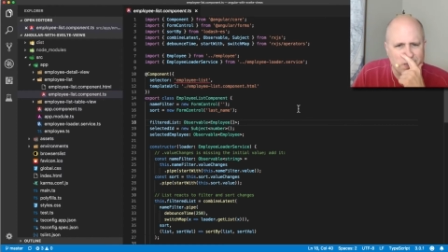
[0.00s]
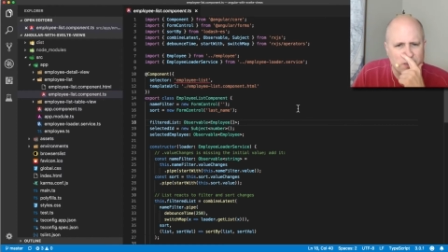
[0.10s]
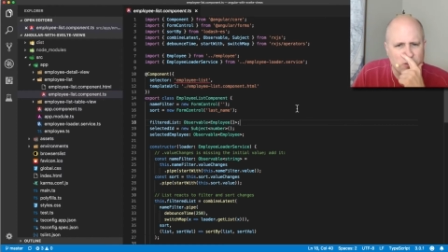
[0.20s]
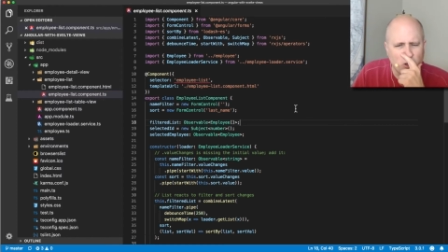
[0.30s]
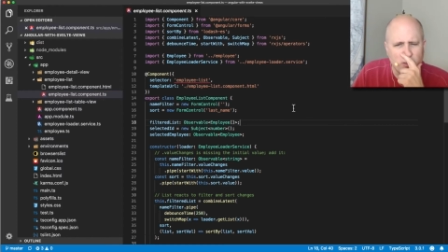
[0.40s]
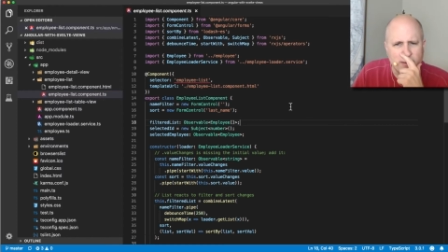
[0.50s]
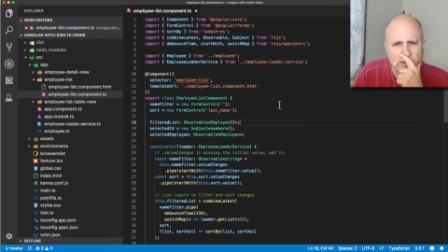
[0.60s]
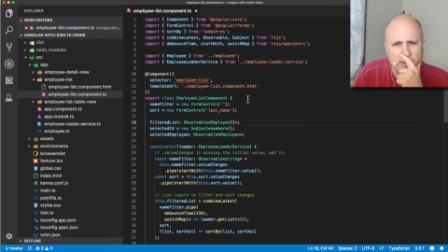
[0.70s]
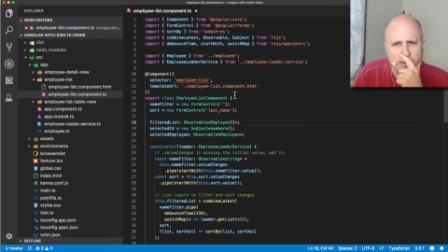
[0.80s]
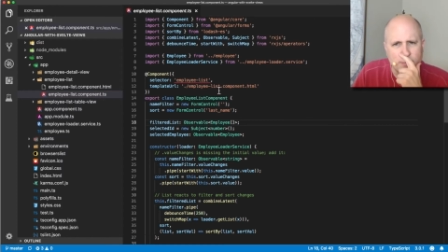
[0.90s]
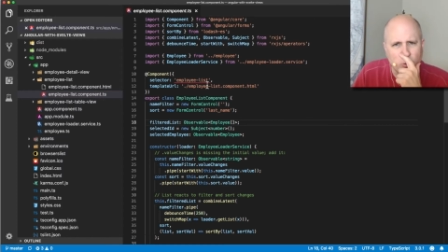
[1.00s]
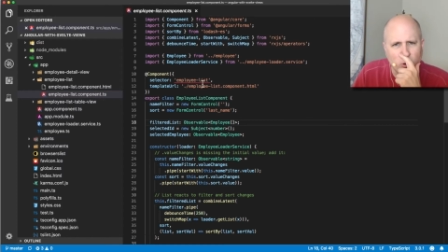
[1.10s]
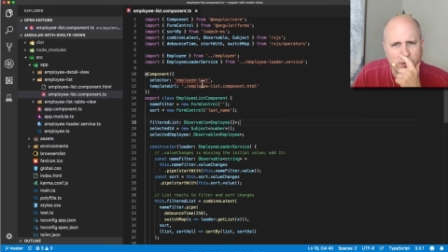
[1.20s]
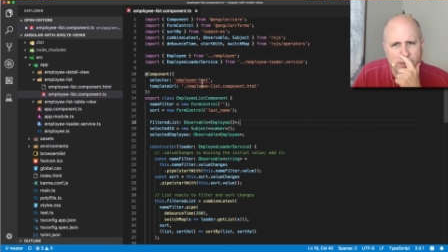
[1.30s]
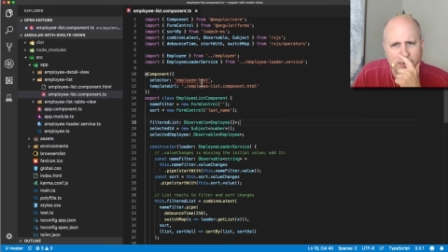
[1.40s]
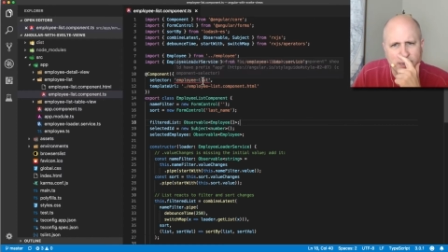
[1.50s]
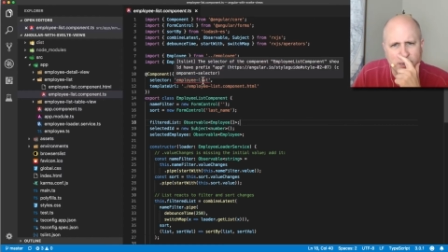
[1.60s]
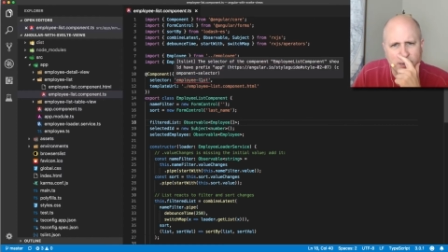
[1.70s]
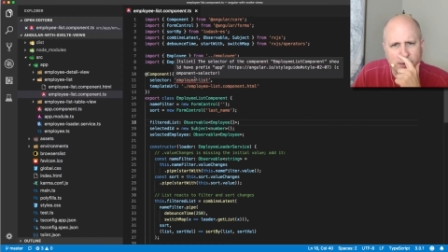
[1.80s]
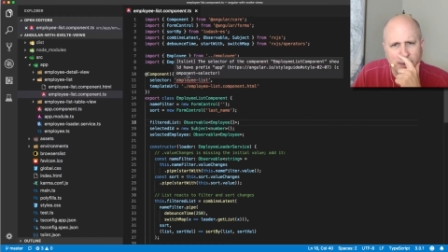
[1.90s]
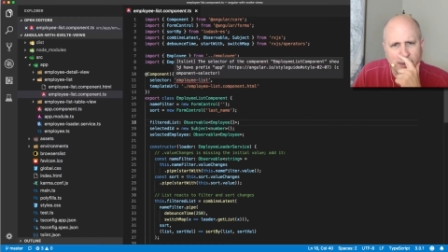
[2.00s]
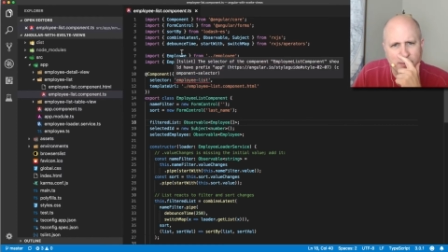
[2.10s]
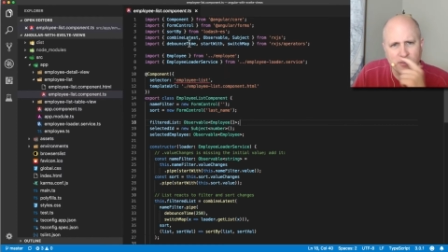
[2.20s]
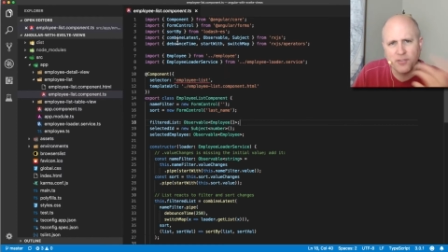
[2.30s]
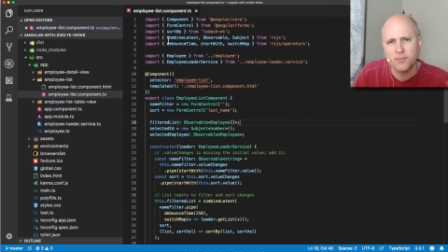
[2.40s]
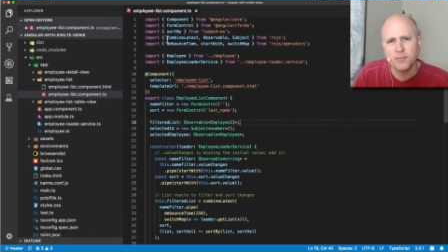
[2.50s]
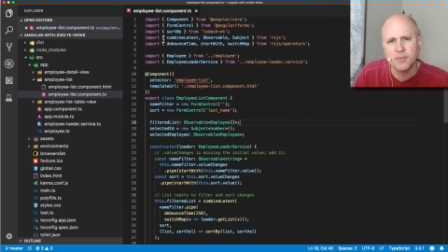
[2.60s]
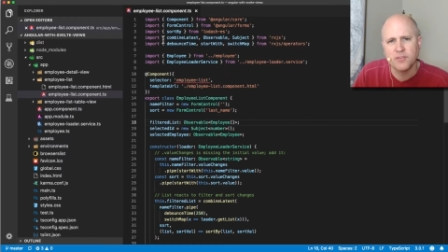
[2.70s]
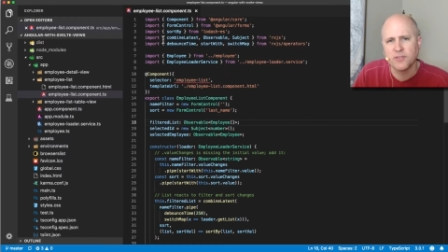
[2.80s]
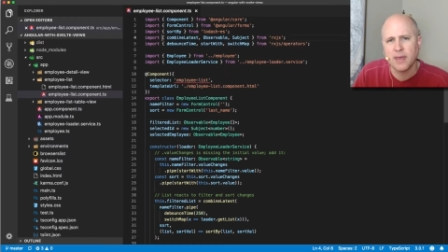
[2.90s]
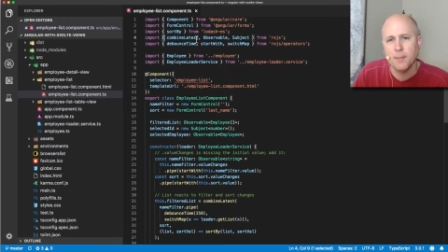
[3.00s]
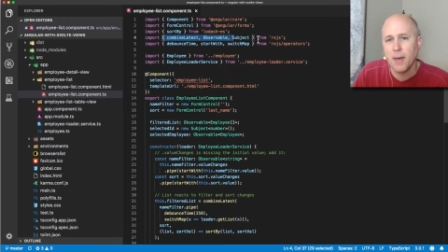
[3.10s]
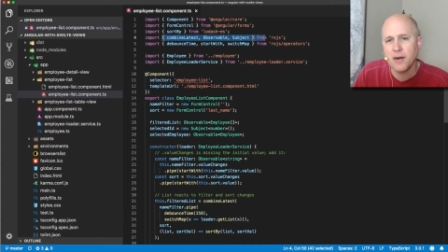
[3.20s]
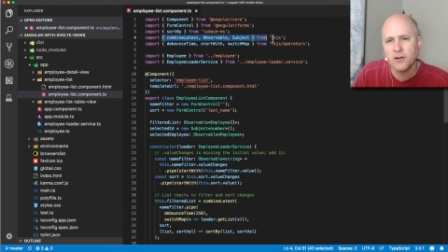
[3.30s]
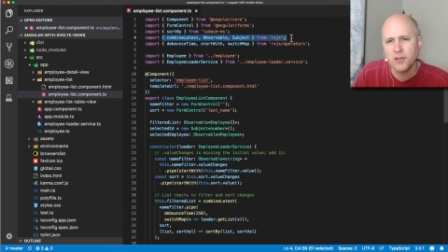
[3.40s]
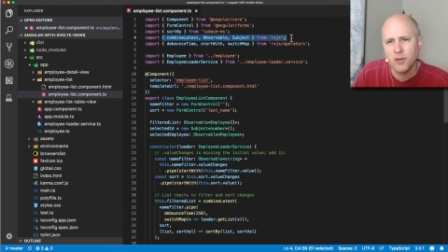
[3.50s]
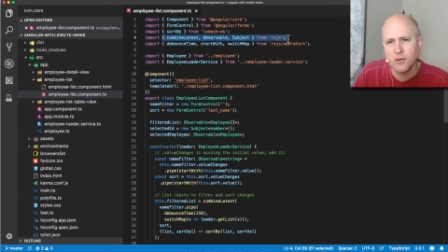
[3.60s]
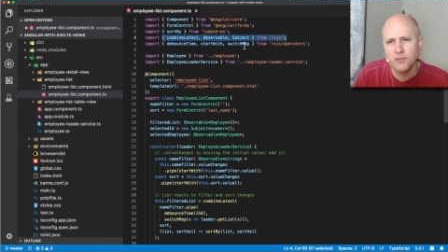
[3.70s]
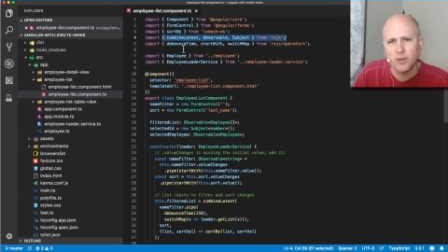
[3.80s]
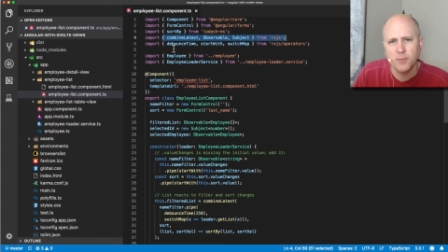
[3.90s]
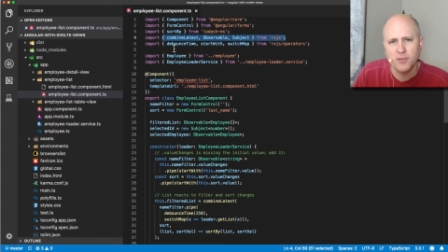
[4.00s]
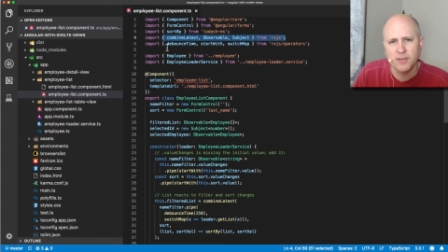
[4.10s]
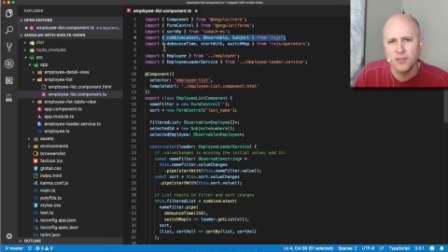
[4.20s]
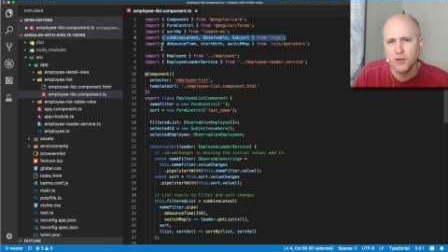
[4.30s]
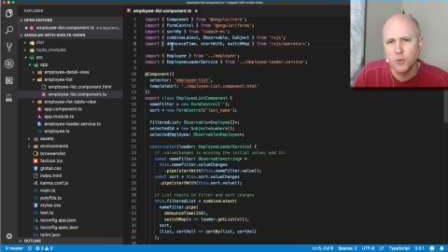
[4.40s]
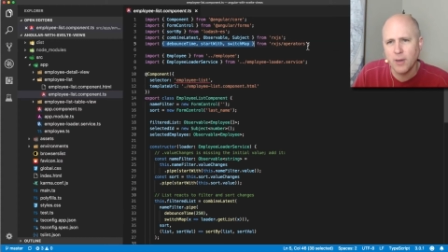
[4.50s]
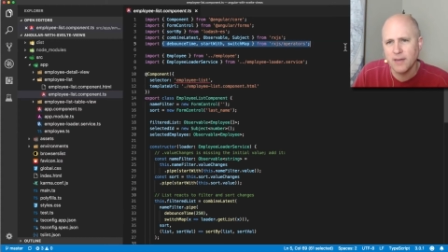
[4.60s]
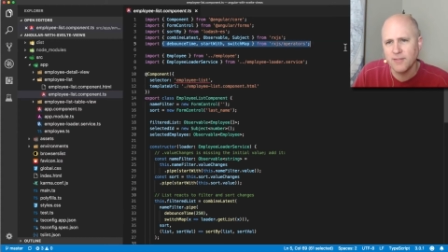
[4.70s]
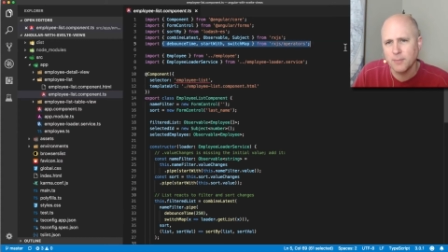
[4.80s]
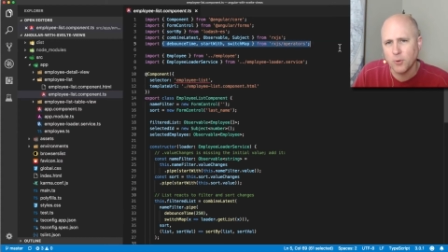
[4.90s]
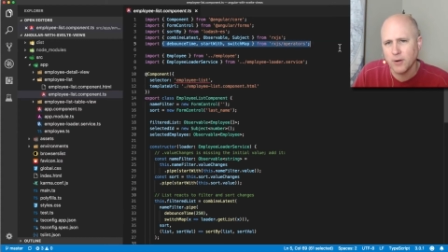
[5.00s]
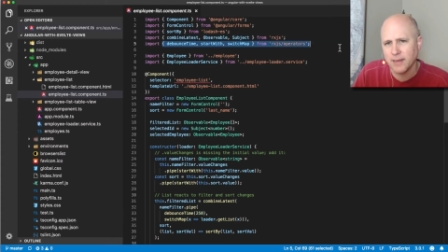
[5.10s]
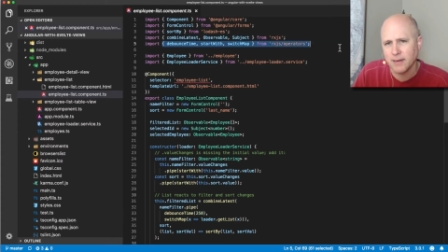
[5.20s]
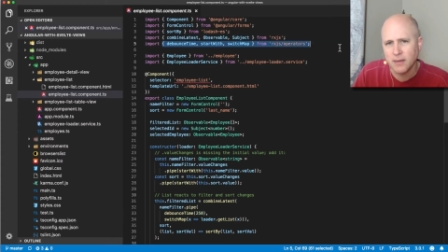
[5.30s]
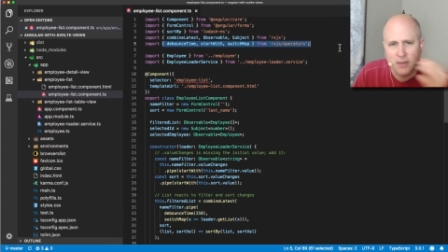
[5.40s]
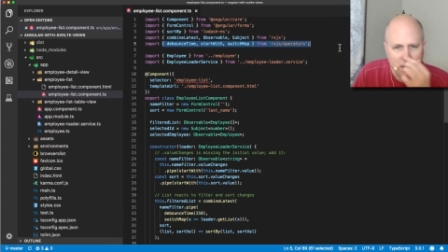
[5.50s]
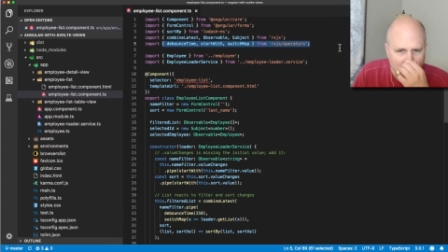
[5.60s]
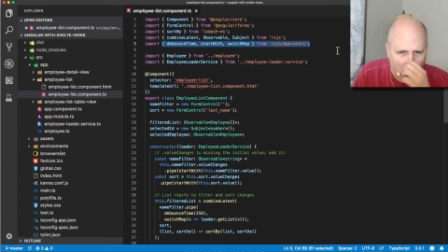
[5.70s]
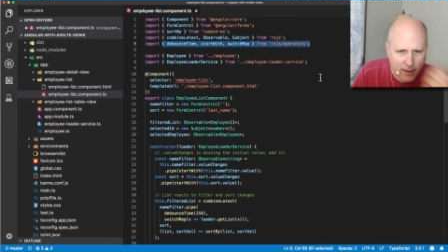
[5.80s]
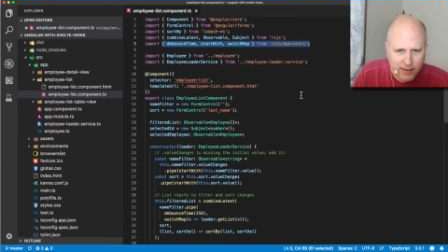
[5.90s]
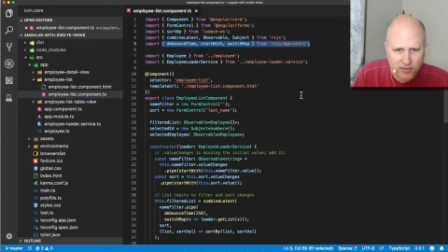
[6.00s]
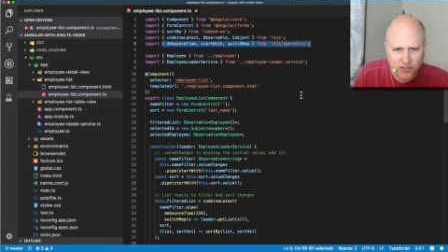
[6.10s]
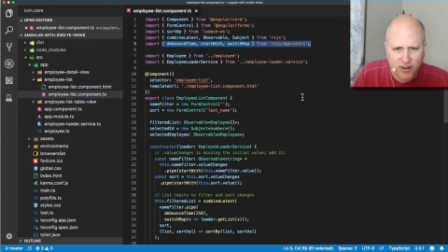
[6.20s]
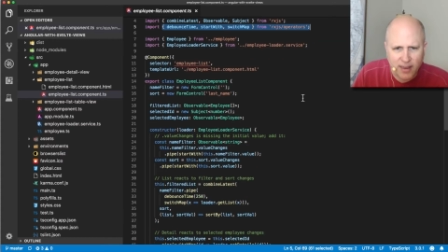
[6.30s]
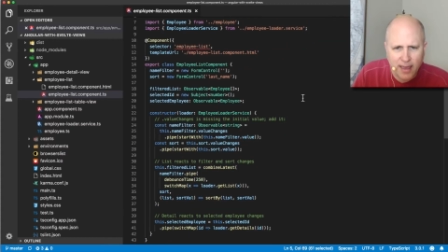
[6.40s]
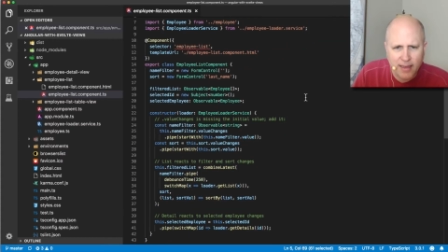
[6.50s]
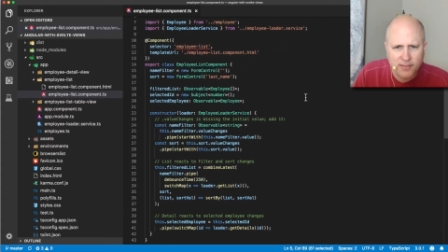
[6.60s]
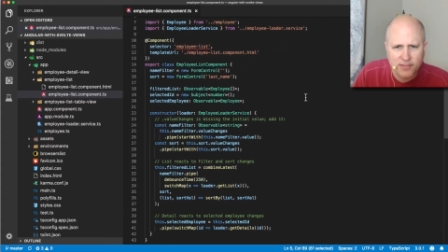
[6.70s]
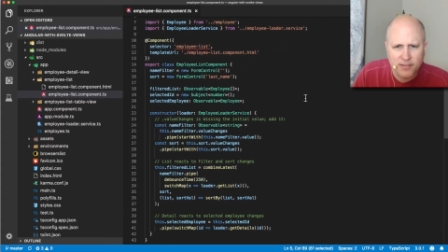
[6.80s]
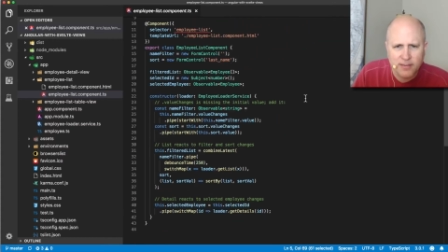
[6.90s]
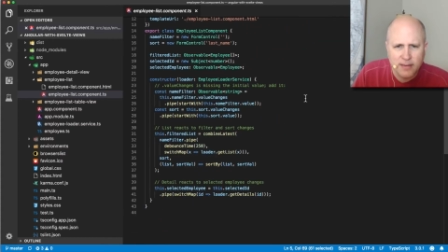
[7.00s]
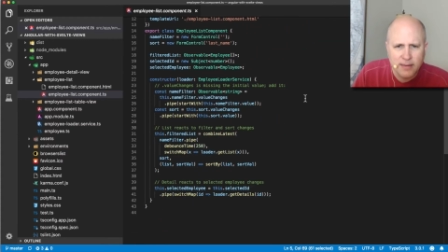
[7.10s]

told everything important here. Uh, this is this is kind of modern code, so I'm using the new way of importing RxJS.